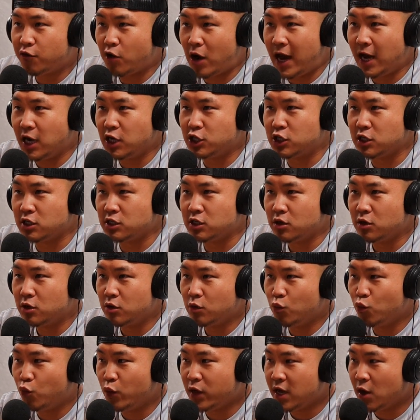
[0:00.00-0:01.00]
for Asians,
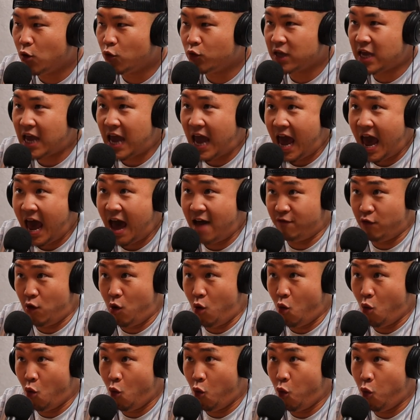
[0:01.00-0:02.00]
we only have
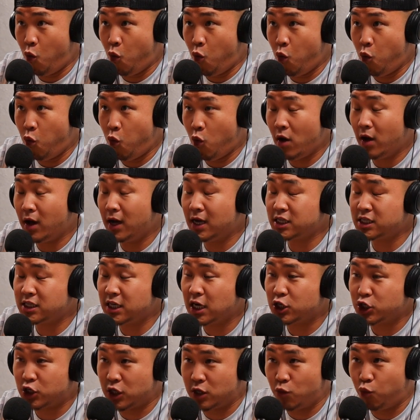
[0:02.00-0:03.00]

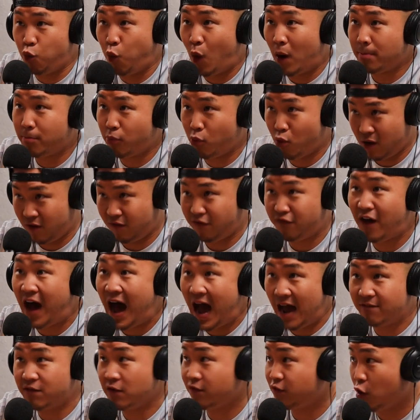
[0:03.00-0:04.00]
essentially
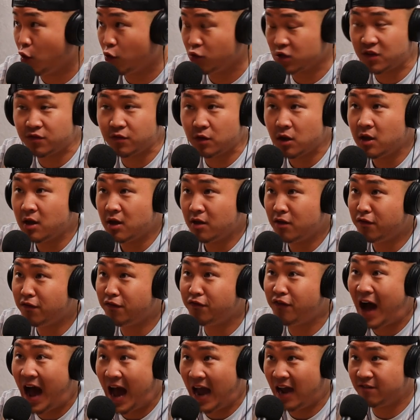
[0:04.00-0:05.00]
1.5 of those
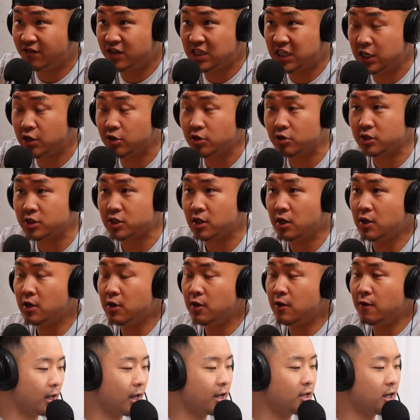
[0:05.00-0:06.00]
five tiers
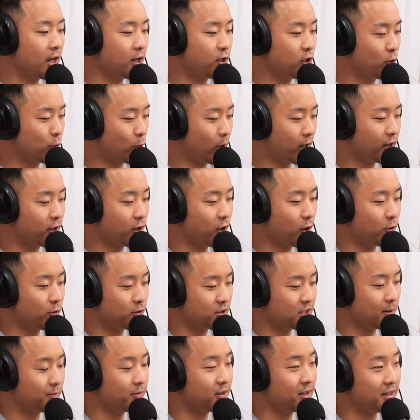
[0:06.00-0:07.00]
and, and you want to know
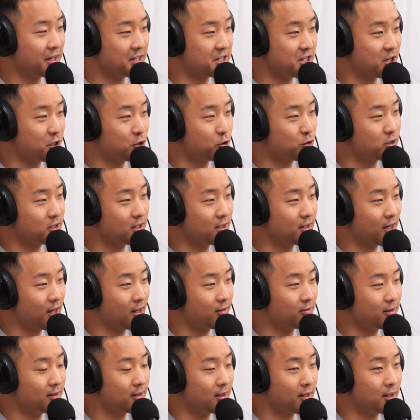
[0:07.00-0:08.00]
something that's interesting,
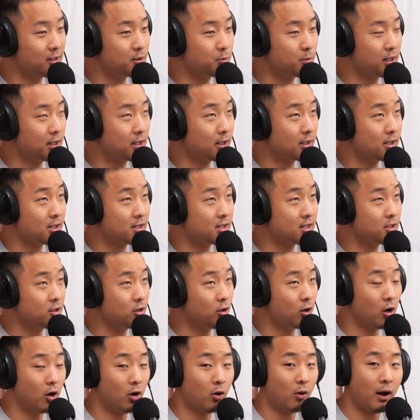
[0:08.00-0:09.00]
David, is because,
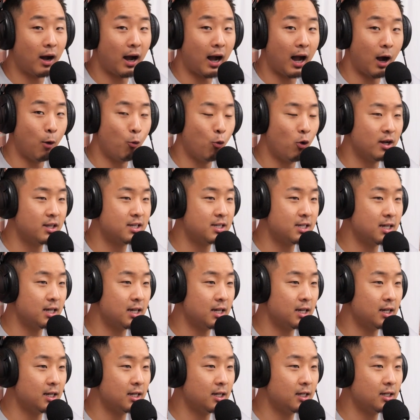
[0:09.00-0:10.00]
you know, I
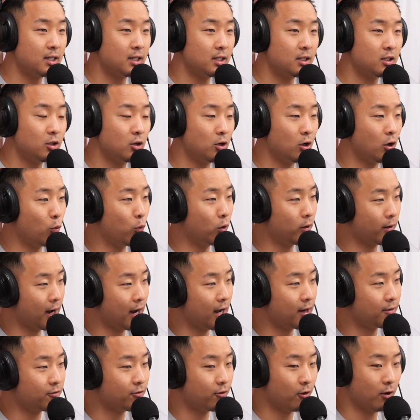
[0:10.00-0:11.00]
wasn't, you know, we're
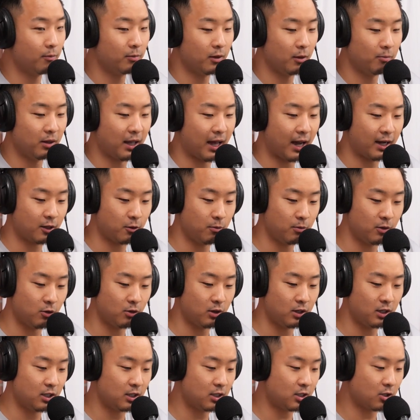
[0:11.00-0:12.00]
not from the black
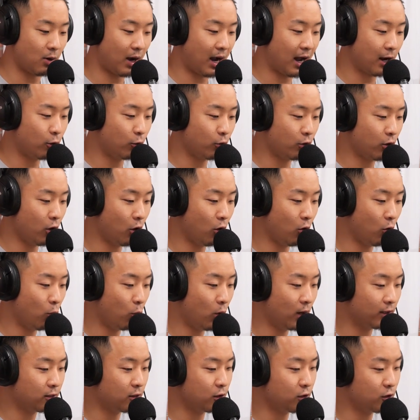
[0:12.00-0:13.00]
community. So I don't know
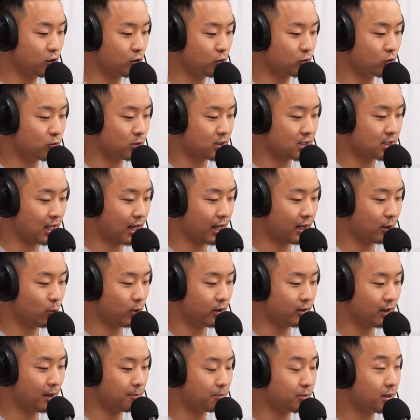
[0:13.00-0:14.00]
what the news was like
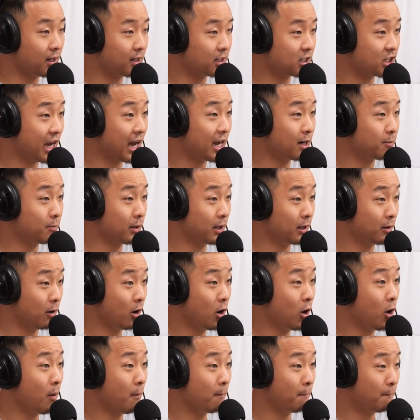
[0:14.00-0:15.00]
when they picked Chad Big.
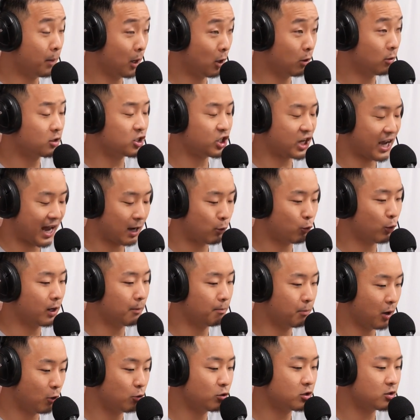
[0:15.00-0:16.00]
Bo
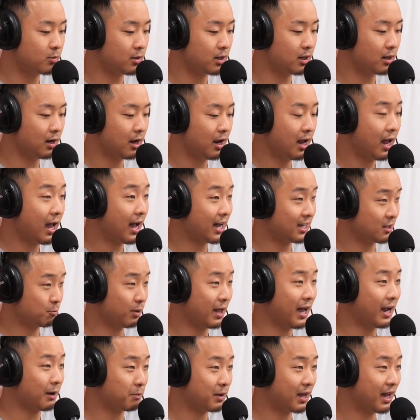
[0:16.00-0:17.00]
Chadwick Boseman as
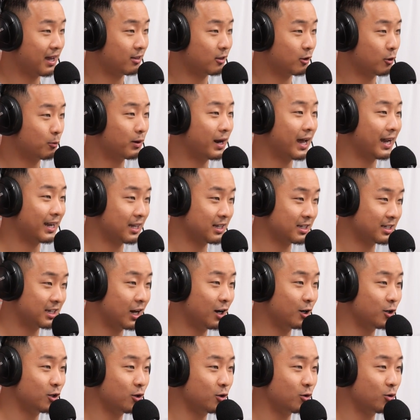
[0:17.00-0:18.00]
Black Panther, but I can
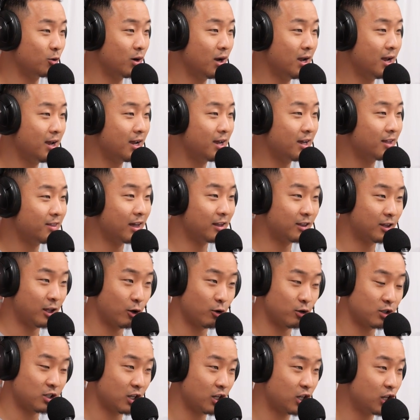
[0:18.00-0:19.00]
tell you that
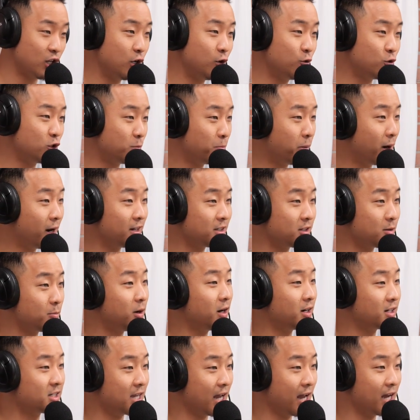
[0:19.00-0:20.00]
there is a huge buzz
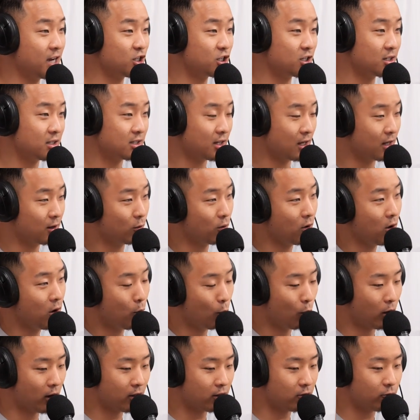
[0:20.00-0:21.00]
amongst Asians. And
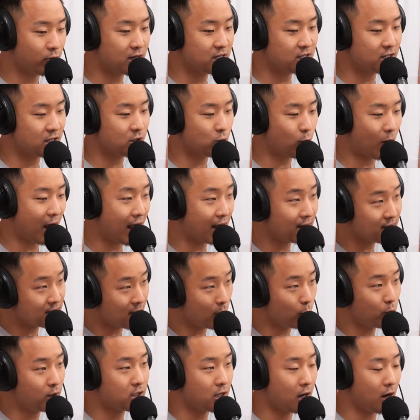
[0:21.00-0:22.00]
one of the reasons why is
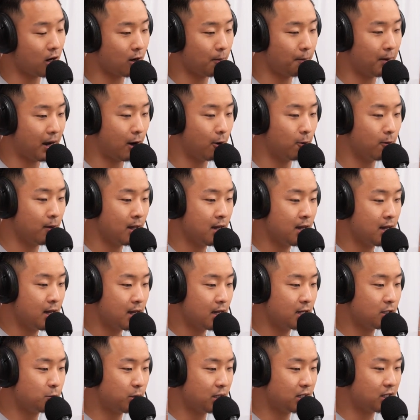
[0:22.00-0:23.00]
that we talk about
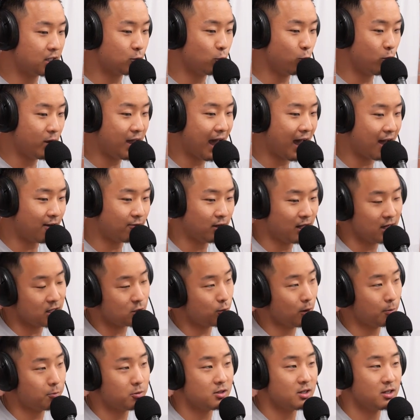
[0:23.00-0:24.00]
is because we have
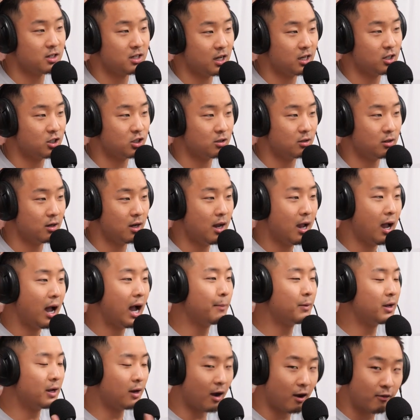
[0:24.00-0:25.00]
less representation.
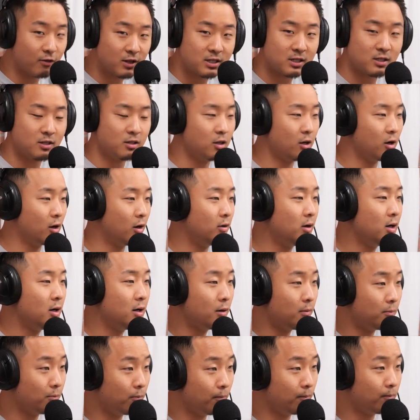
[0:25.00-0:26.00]
I mean, obviously, you know,
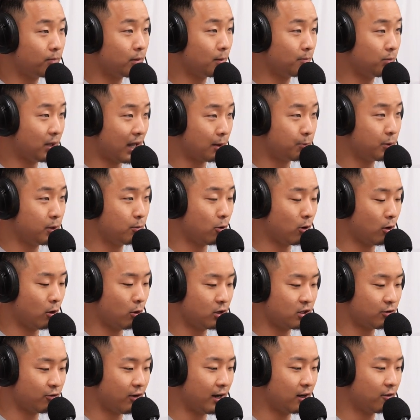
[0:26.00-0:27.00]
black people are
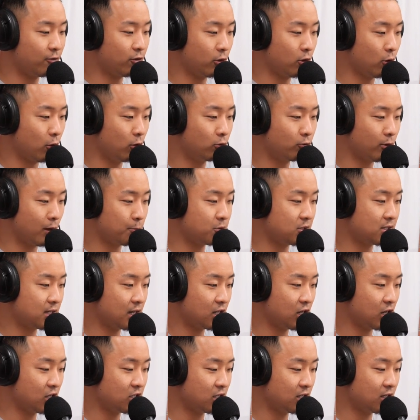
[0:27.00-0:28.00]
always fighting for their own
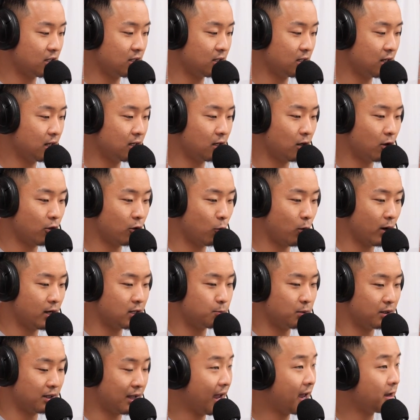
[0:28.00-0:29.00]
representation in, in other
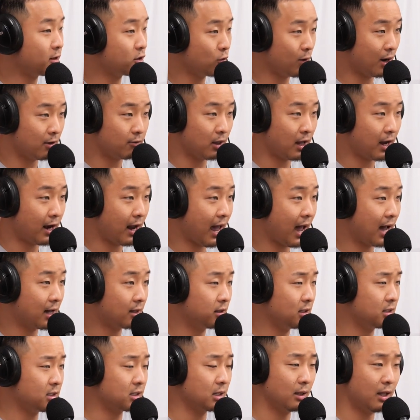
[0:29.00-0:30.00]
ways, but they do have a lot of
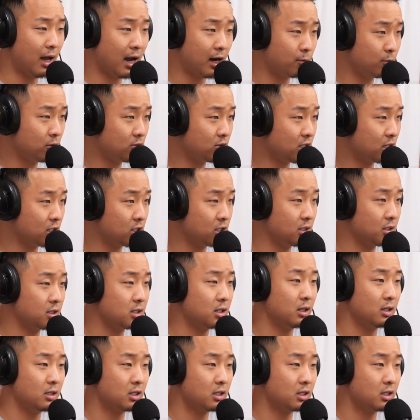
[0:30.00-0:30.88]
athletes, a lot of musicians,